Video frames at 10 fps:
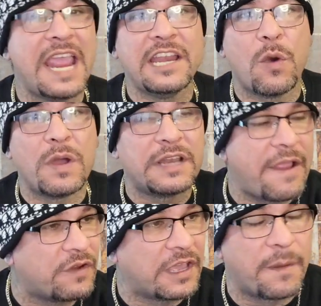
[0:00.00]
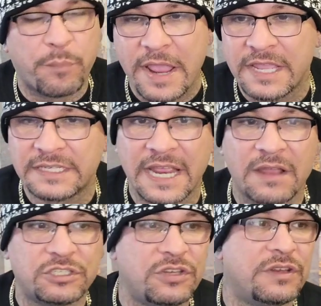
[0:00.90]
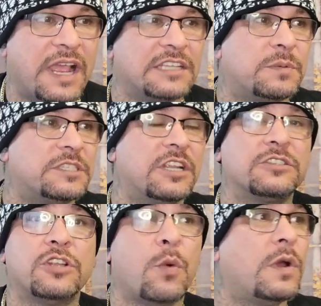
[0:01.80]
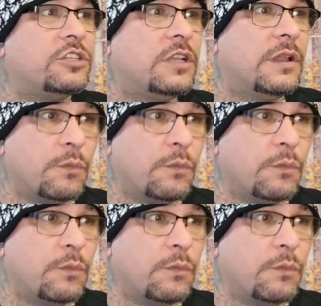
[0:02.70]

Ain't no one ever going to break it down to you guys because there's no one